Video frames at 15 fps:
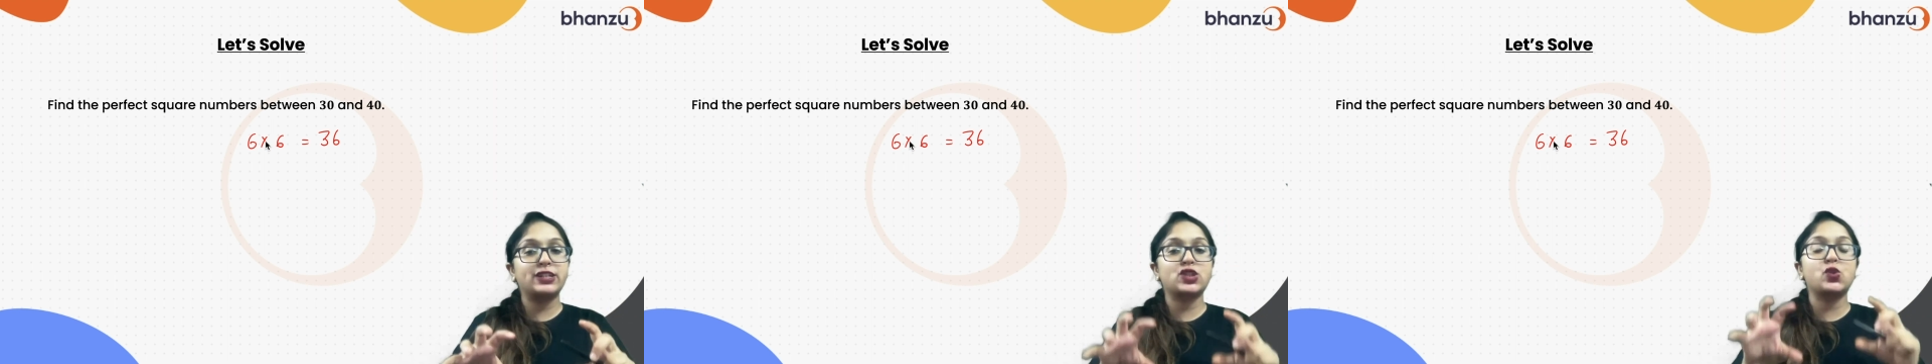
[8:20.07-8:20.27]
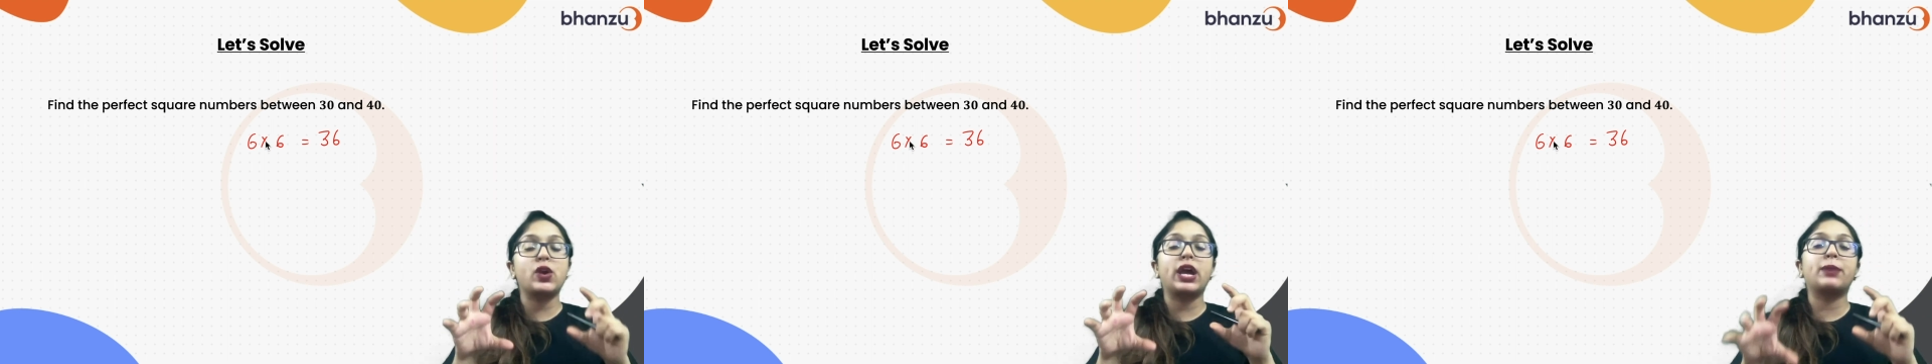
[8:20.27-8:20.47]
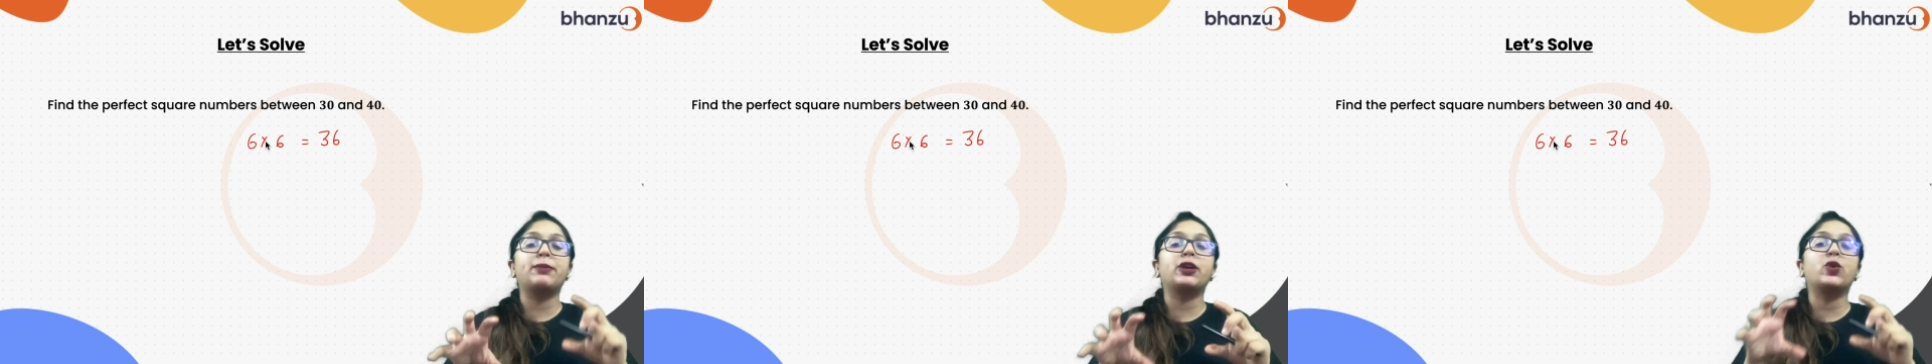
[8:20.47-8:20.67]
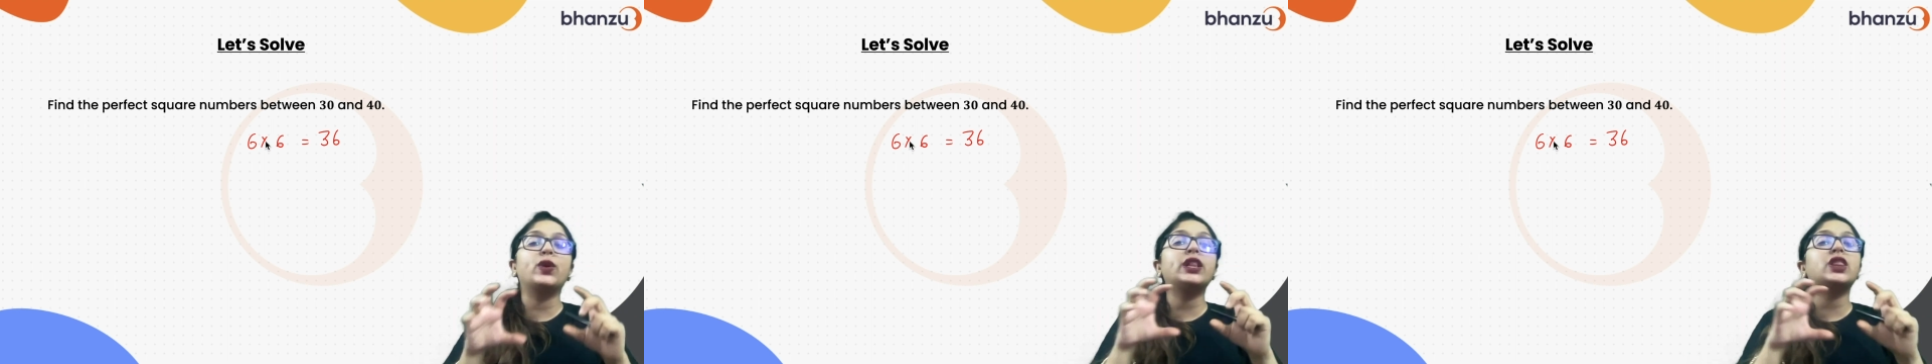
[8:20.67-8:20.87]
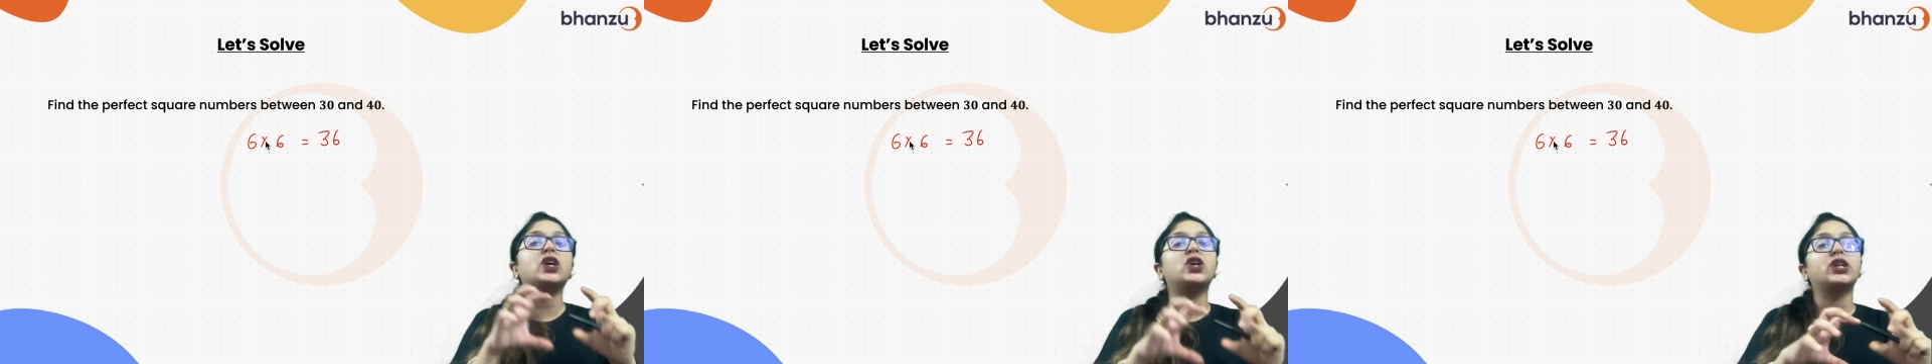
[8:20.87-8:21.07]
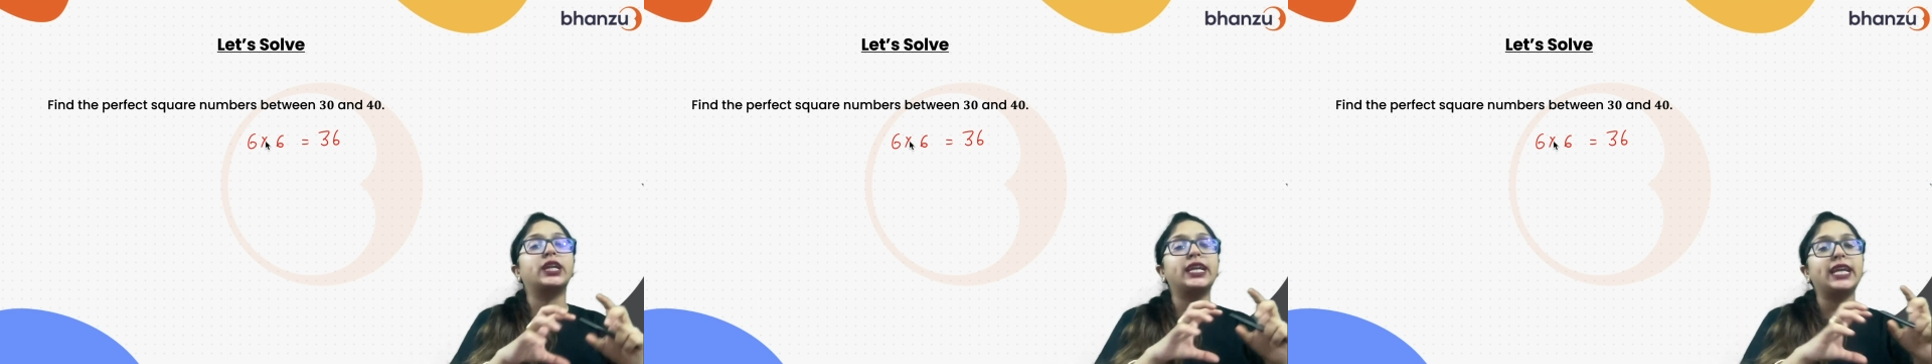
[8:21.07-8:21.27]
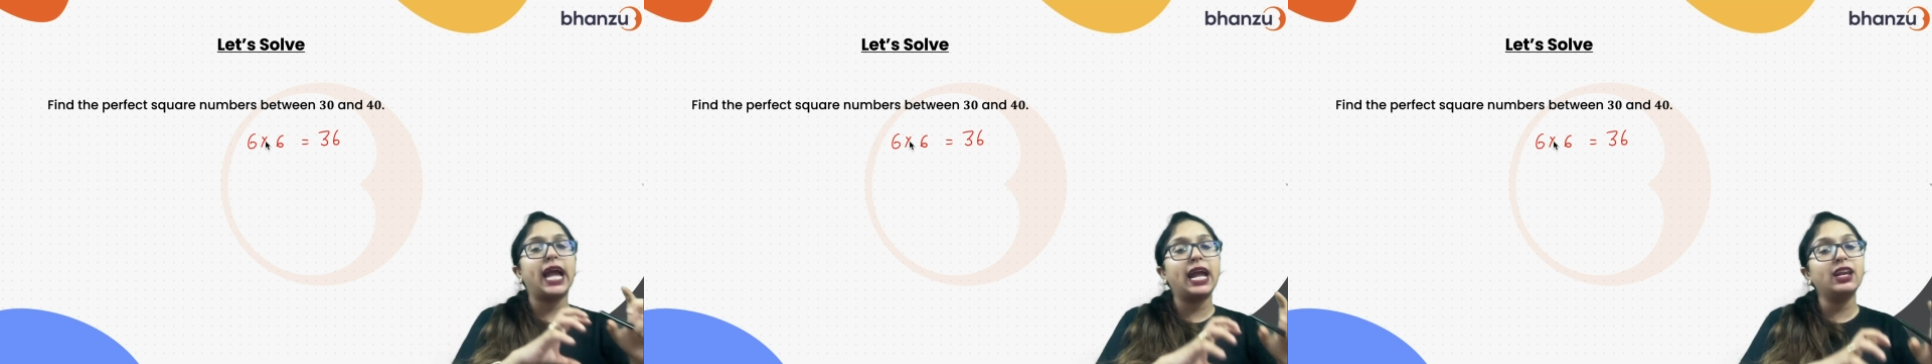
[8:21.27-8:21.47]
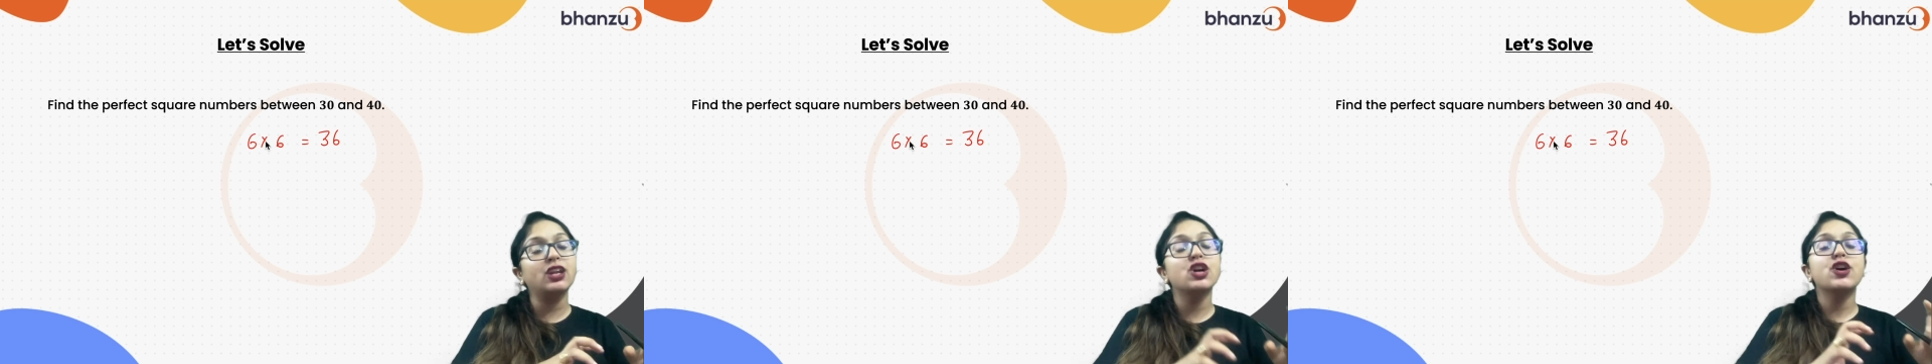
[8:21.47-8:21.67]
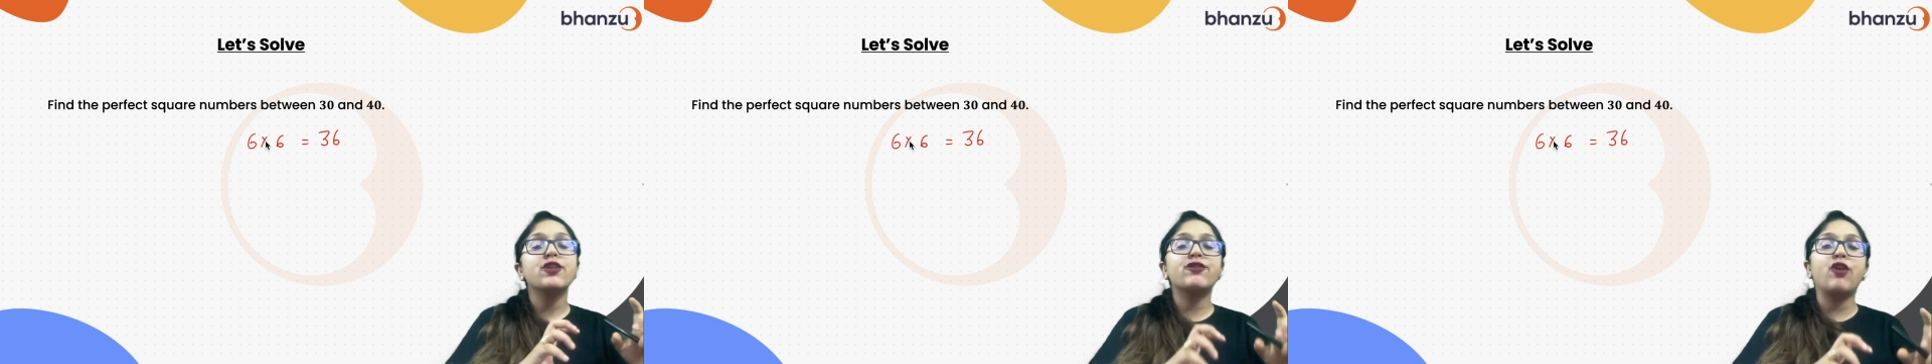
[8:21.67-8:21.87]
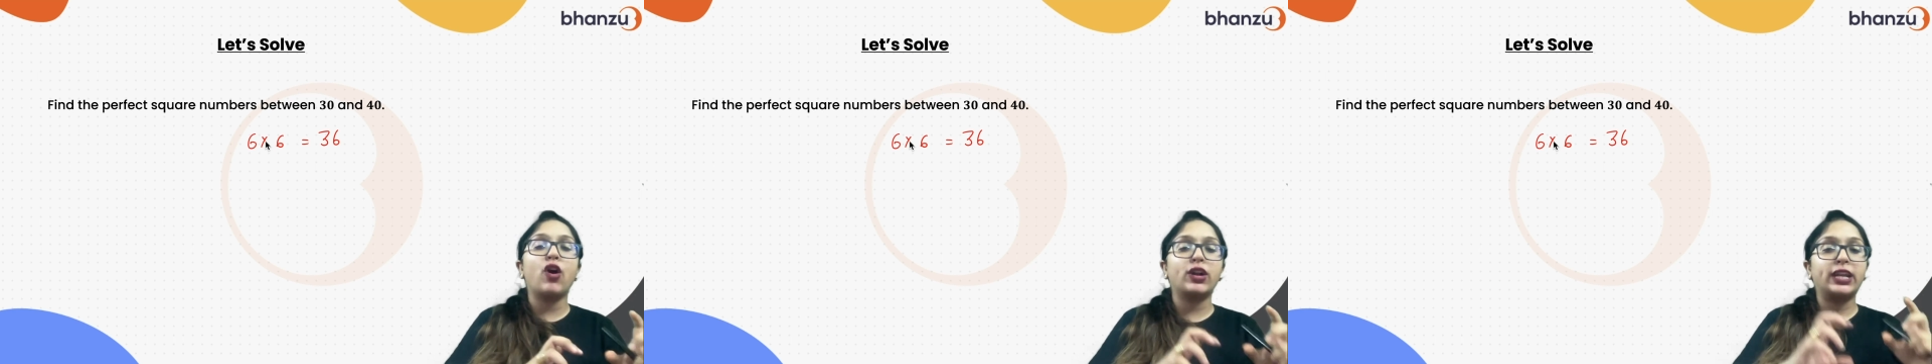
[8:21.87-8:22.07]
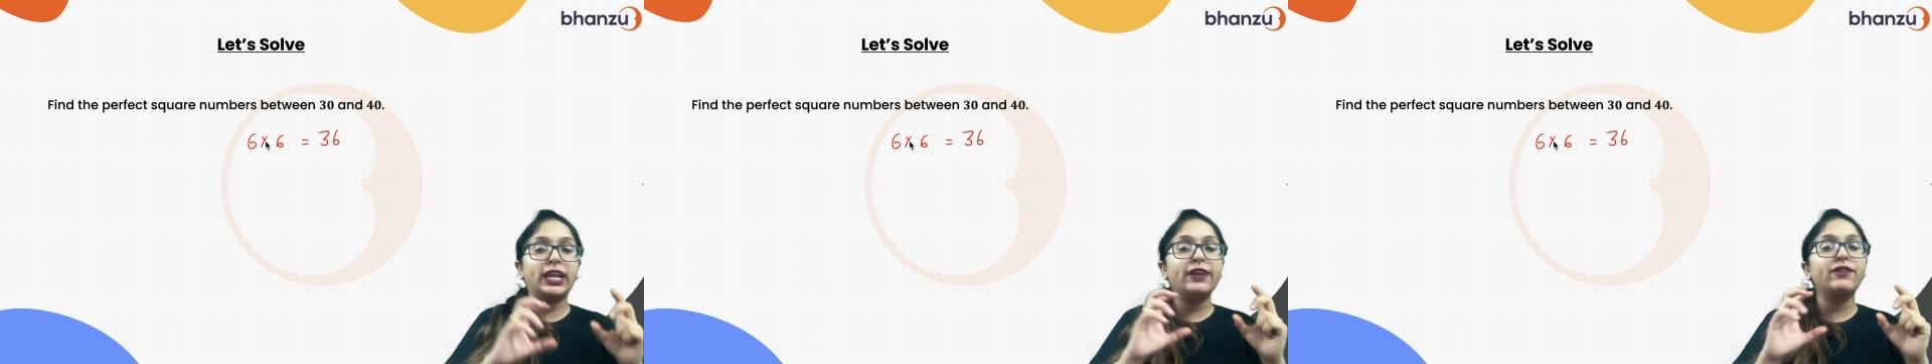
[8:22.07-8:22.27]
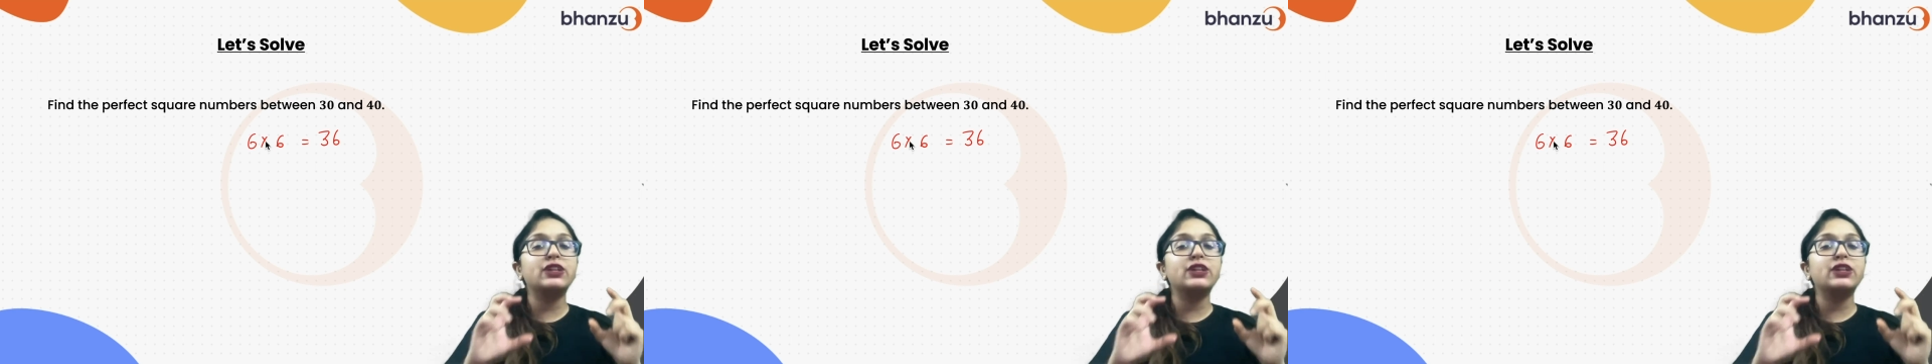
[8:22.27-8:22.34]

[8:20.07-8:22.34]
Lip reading: square between 30 and 40,